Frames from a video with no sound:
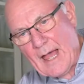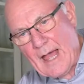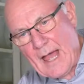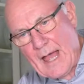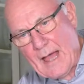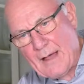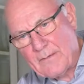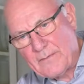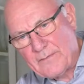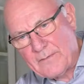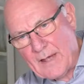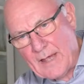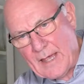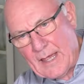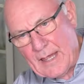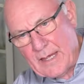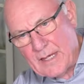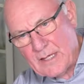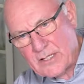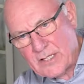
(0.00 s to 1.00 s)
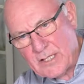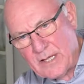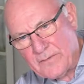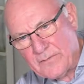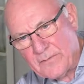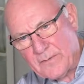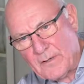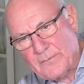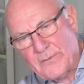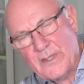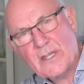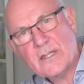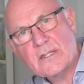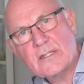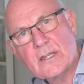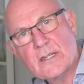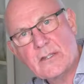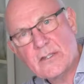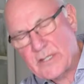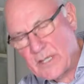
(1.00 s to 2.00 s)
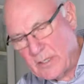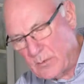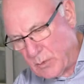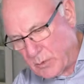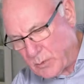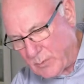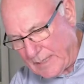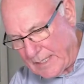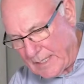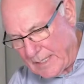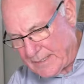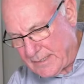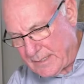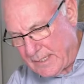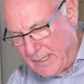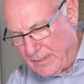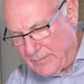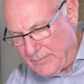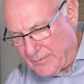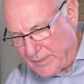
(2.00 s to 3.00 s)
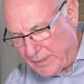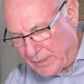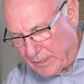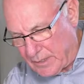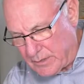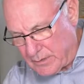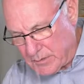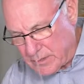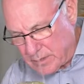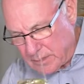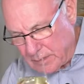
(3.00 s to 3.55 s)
have a sniff of this and see what we get in the nose.